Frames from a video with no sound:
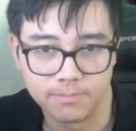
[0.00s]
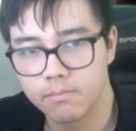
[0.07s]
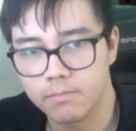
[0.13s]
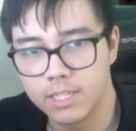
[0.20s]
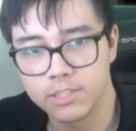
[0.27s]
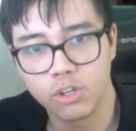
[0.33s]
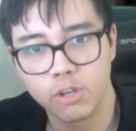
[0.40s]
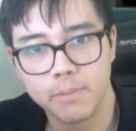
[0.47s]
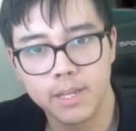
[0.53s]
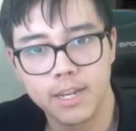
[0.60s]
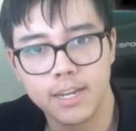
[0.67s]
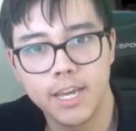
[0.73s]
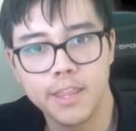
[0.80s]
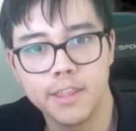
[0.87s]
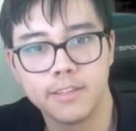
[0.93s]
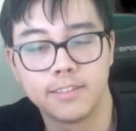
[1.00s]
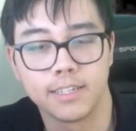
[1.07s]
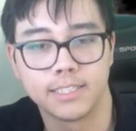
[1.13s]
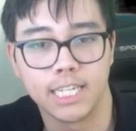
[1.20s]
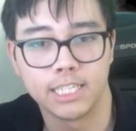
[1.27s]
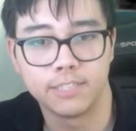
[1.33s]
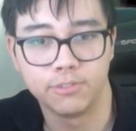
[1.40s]
Let's talk about another
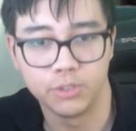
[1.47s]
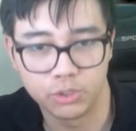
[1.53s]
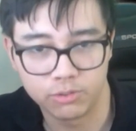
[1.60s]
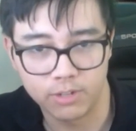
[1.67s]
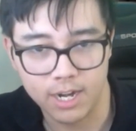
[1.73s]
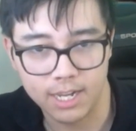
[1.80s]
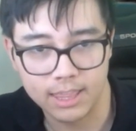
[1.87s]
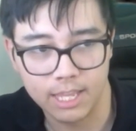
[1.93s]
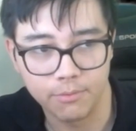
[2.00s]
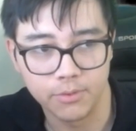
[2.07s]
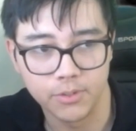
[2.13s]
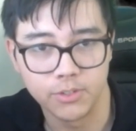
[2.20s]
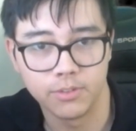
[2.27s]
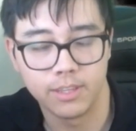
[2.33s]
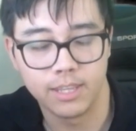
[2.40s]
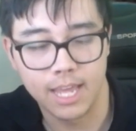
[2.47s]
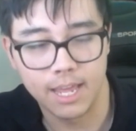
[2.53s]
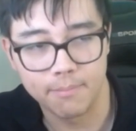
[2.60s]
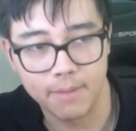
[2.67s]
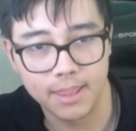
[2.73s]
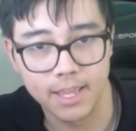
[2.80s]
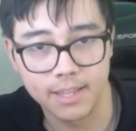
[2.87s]
successful track that
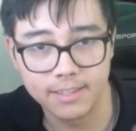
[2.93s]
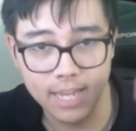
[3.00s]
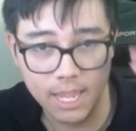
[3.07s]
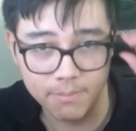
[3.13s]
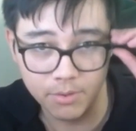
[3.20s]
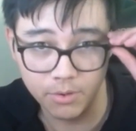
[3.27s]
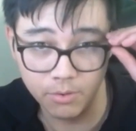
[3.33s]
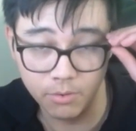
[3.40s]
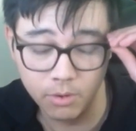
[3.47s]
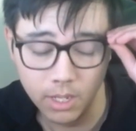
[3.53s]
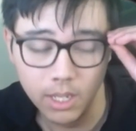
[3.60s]
made their debut